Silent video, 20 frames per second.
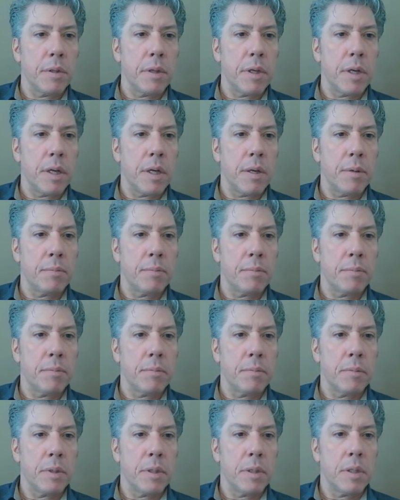Um,
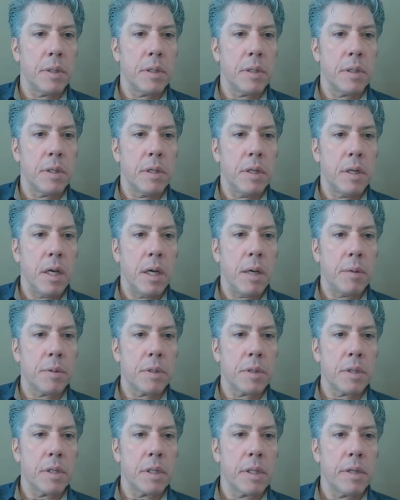I'm
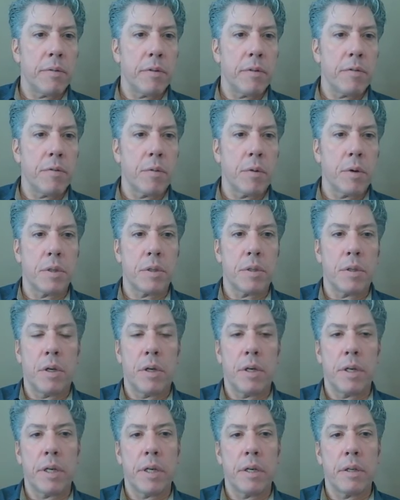just going to leave the force
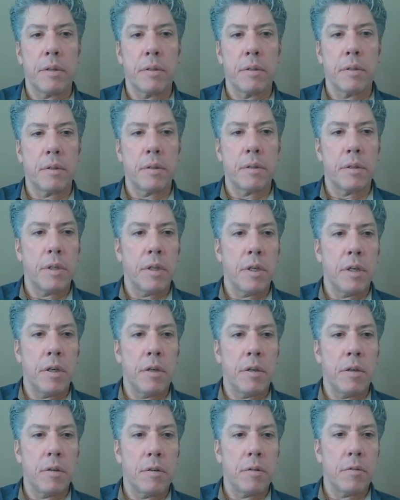on at a
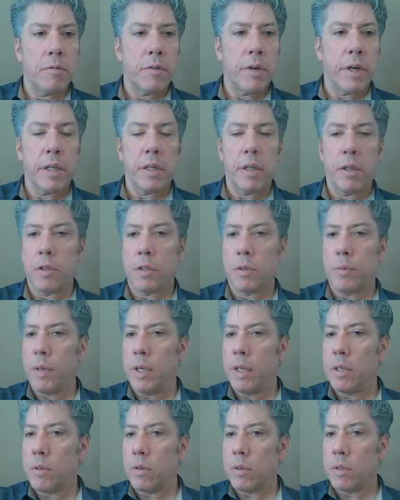very low
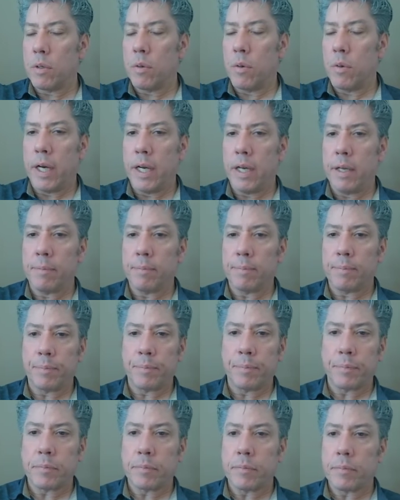speed so it's quiet.
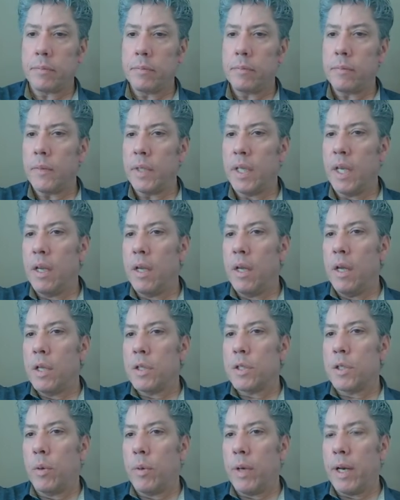
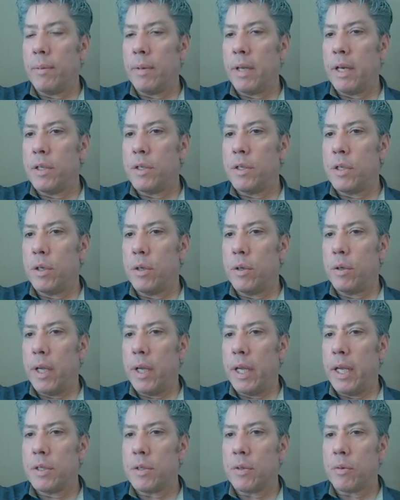So what I'm going to do
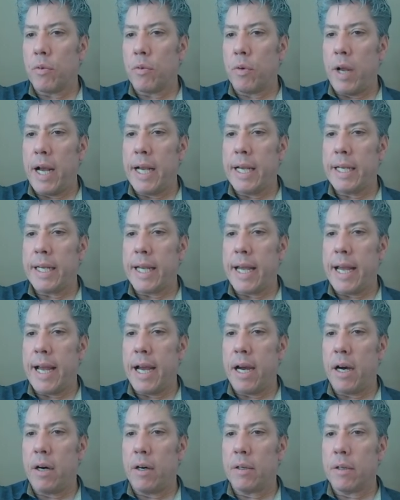is write
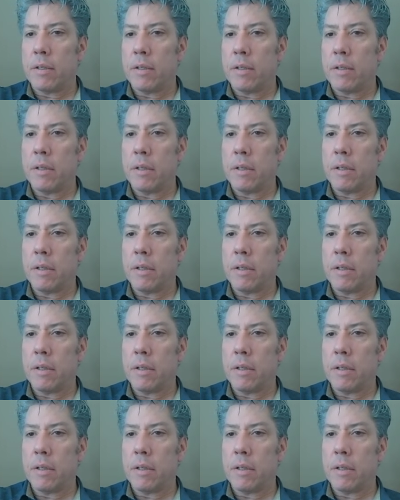out